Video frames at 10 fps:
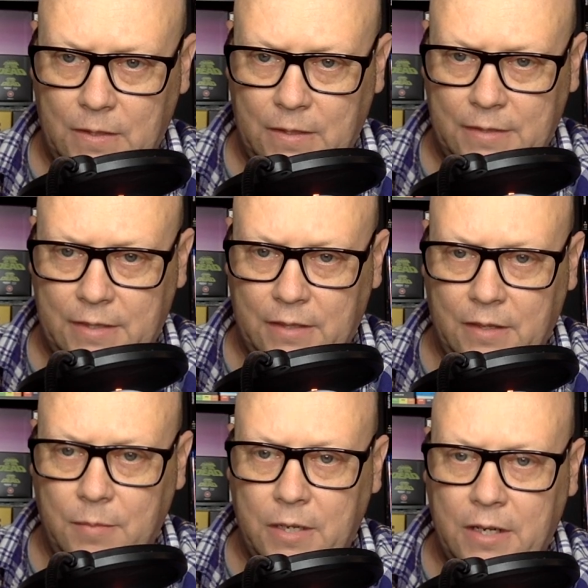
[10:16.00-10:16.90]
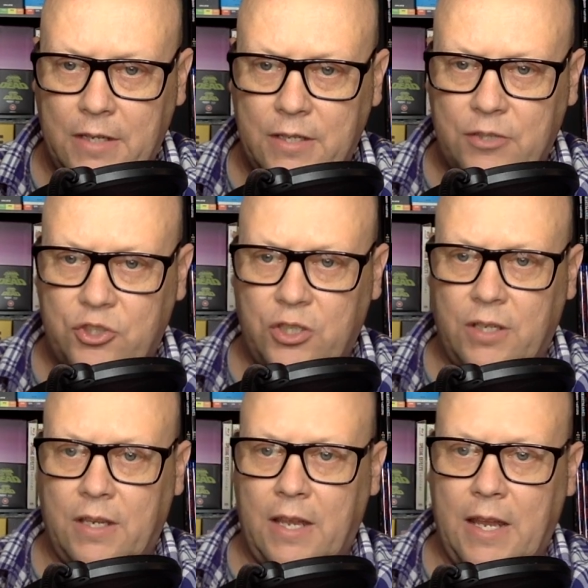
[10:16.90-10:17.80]
let's see, limited
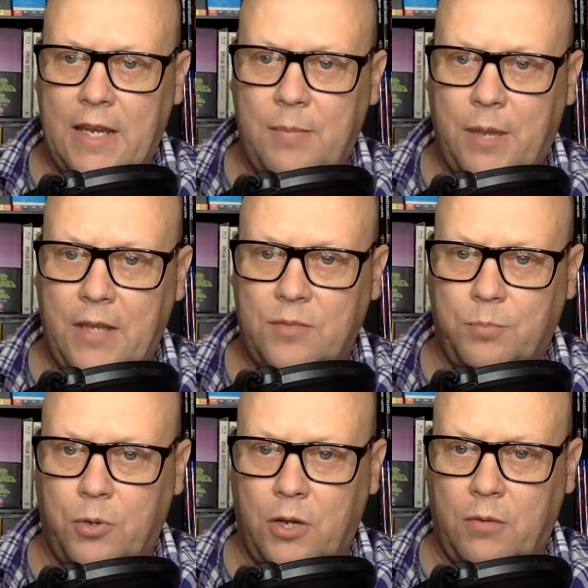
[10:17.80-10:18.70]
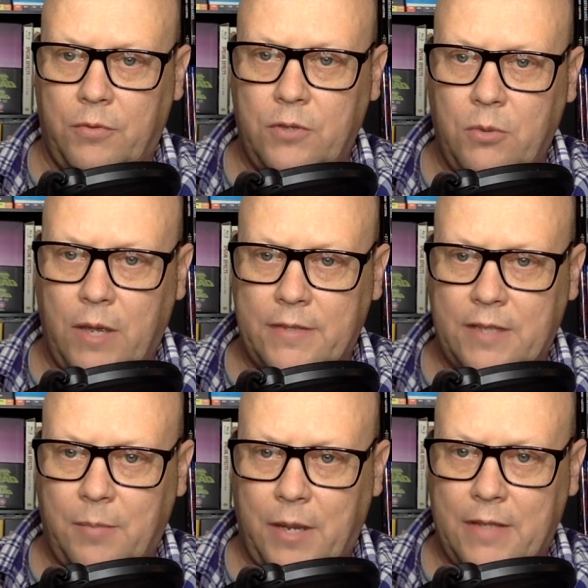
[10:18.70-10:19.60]
edition, 80-page book with new
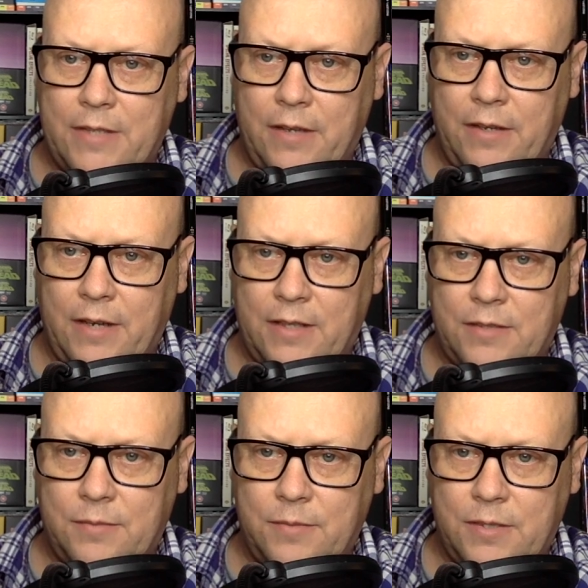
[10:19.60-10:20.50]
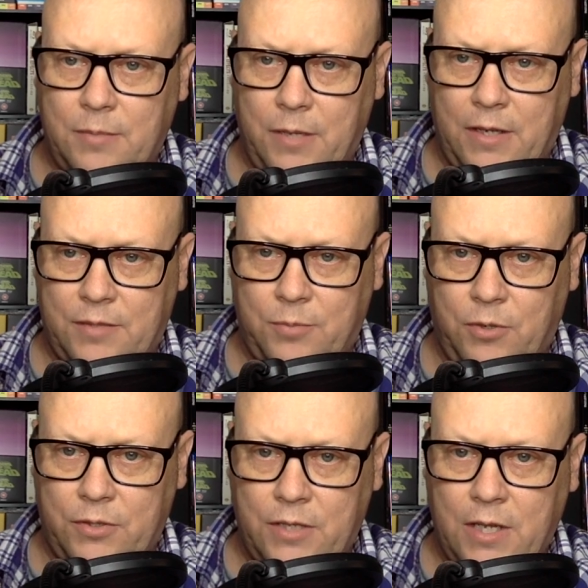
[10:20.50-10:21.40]
essay by Italian cinema
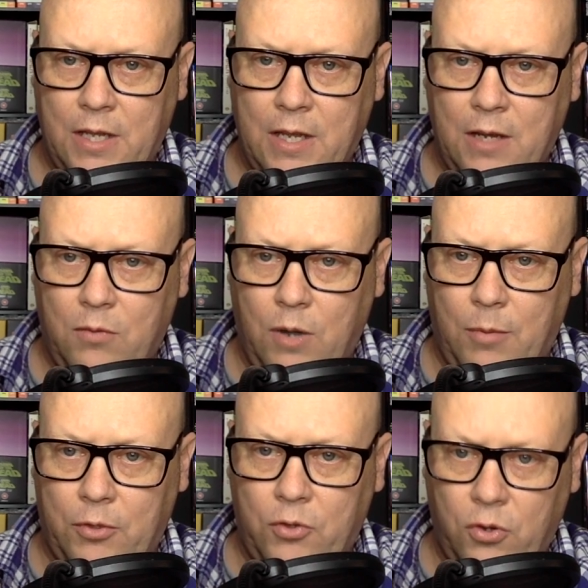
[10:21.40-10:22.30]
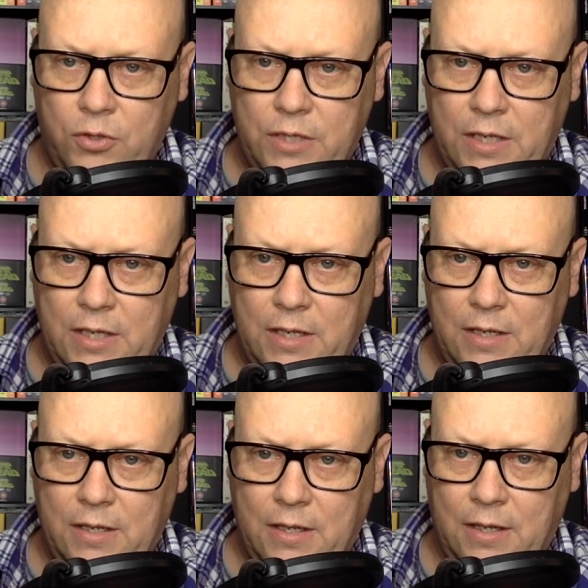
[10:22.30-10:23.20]
expert Robert
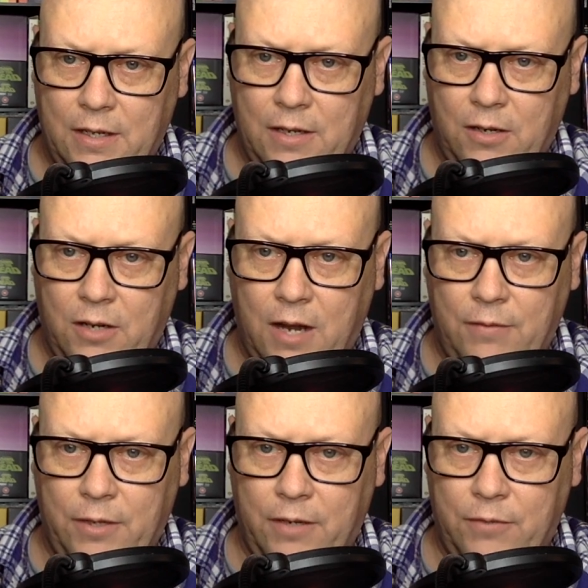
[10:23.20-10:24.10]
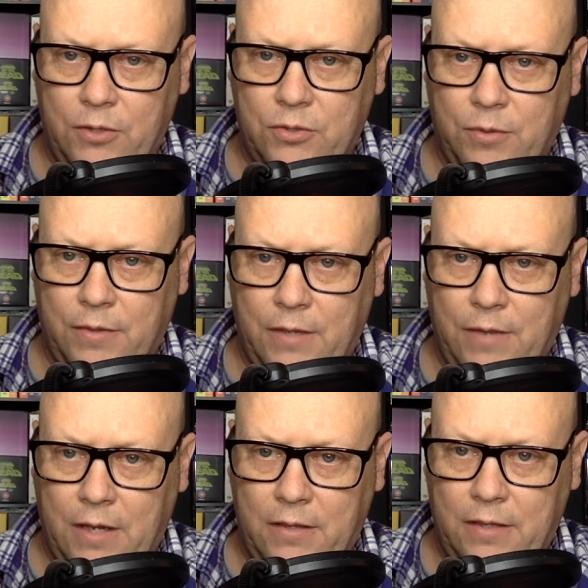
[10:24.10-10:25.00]
Curti, archival interviews with Lee
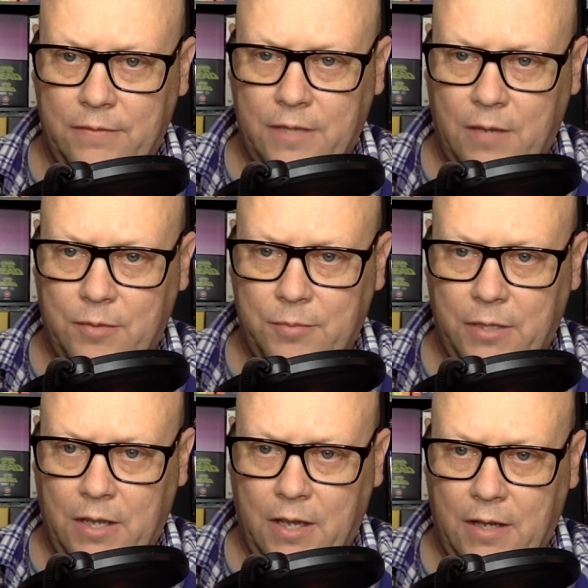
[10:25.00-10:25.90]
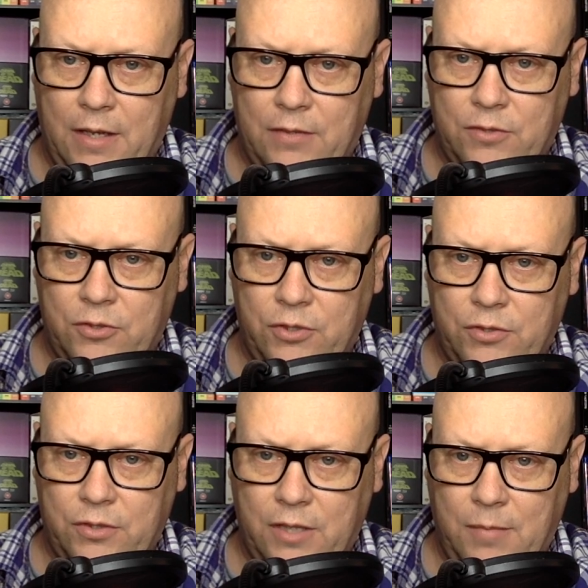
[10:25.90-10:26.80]
Van Cleef, Thomas Milian, and Sergio
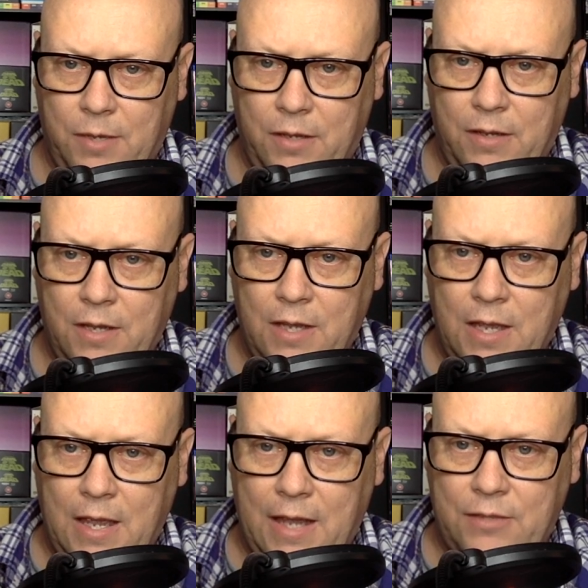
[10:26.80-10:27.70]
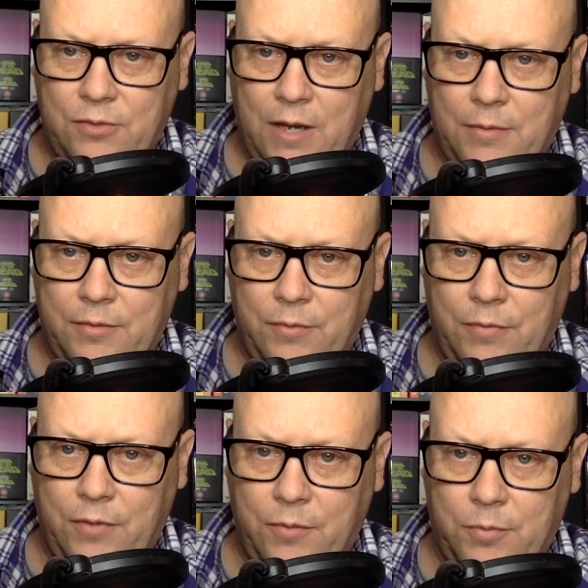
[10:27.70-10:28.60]
Salima, extracts from
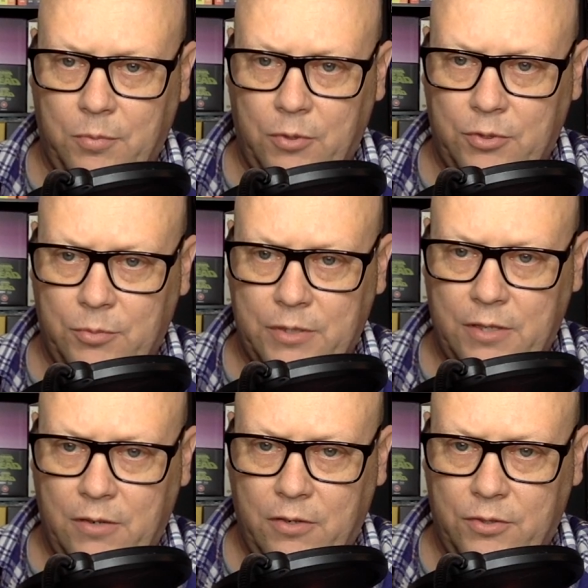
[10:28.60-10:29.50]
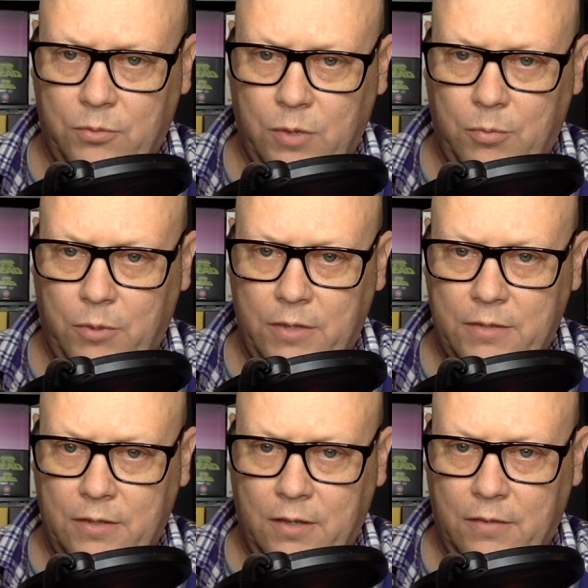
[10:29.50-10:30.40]
the film's promotional materials, a
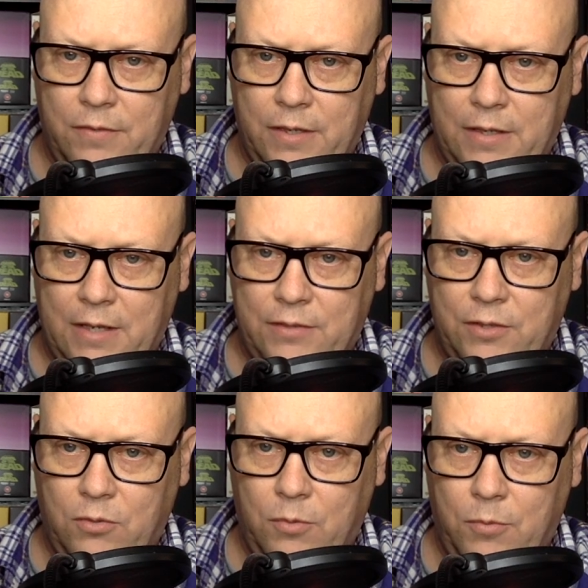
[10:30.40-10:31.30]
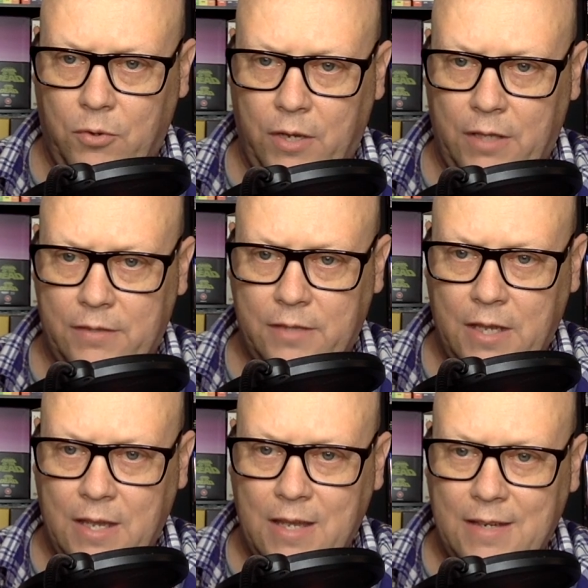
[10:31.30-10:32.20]
reprint of Ignacio Ramone's
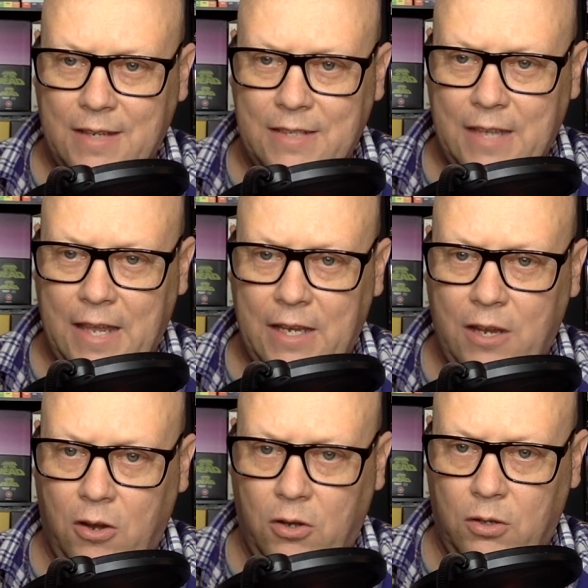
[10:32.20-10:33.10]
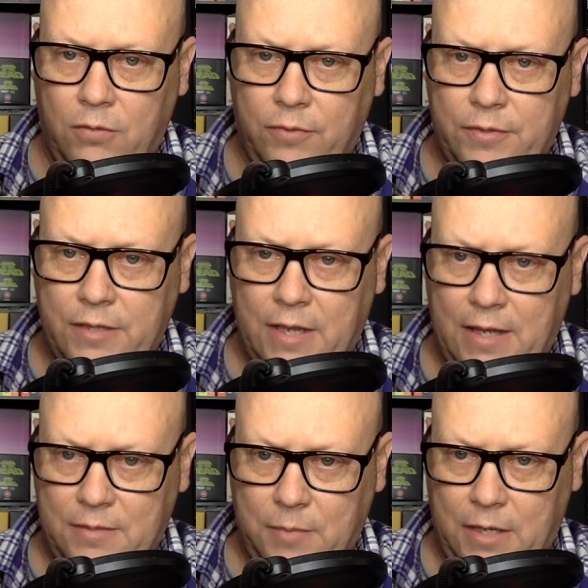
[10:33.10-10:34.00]
1980 article for
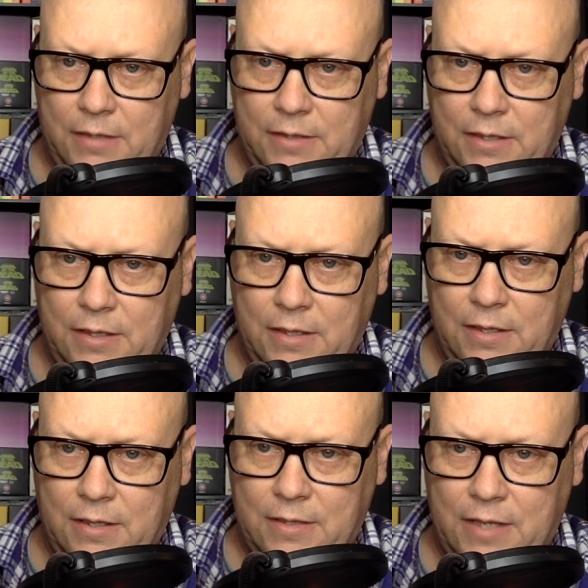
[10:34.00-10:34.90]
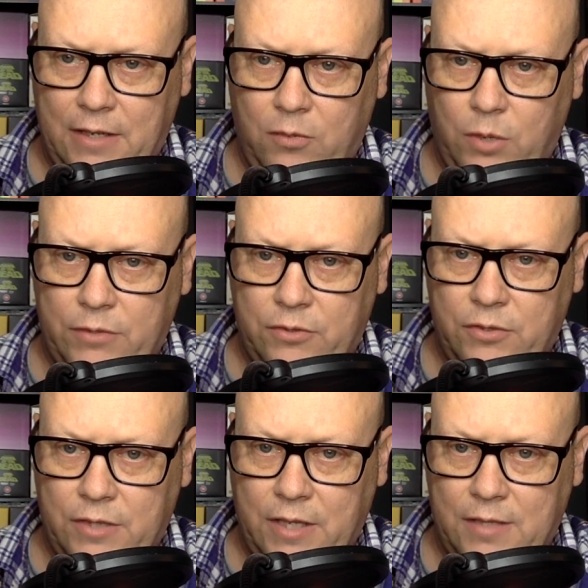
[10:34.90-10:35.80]
Cineast magazine, Italian
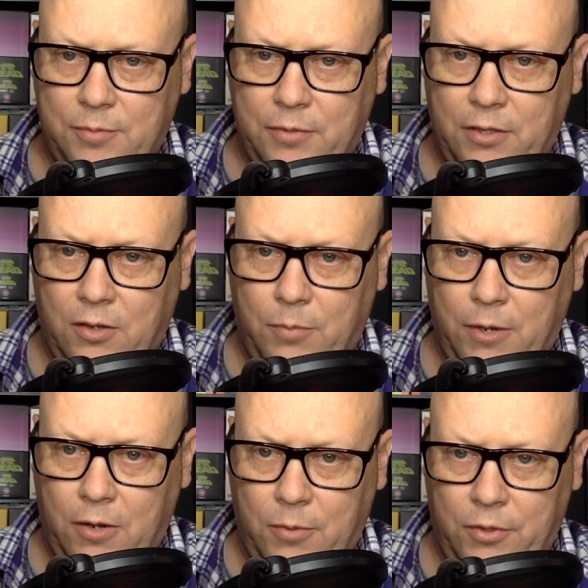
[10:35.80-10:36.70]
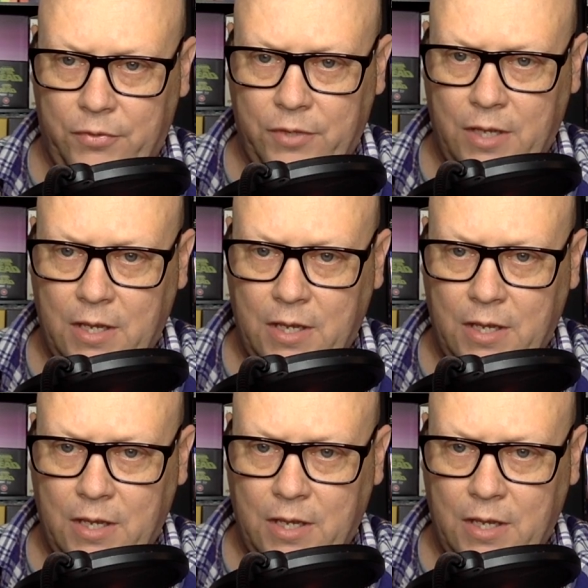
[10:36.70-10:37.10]
Westerns as Political Parables,